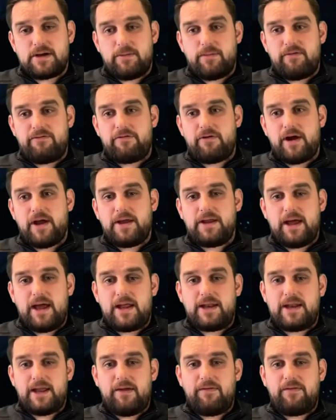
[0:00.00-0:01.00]
I'm afraid,
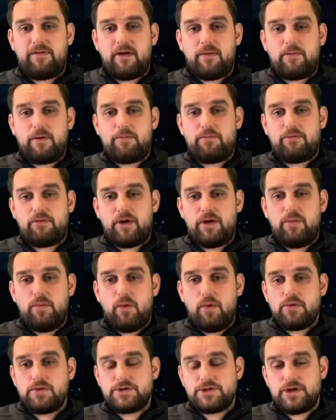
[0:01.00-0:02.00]
and if someone
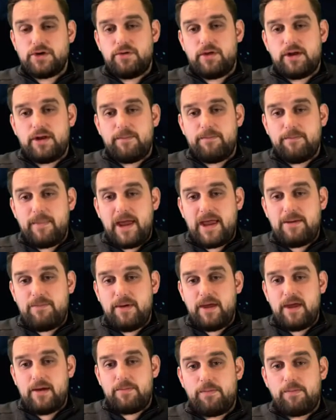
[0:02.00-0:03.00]
pre-warns you that it may
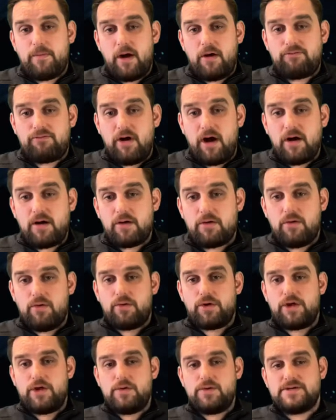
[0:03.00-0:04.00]
be a rug
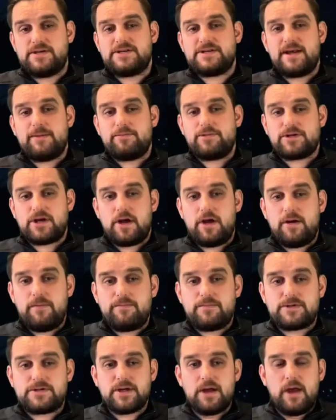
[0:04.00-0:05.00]
or uses them
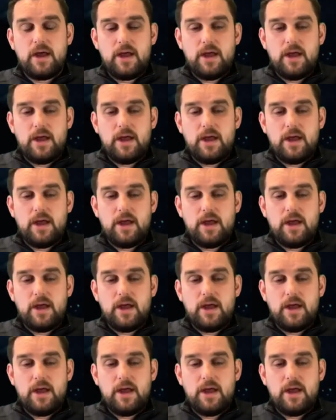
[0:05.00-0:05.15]
terms,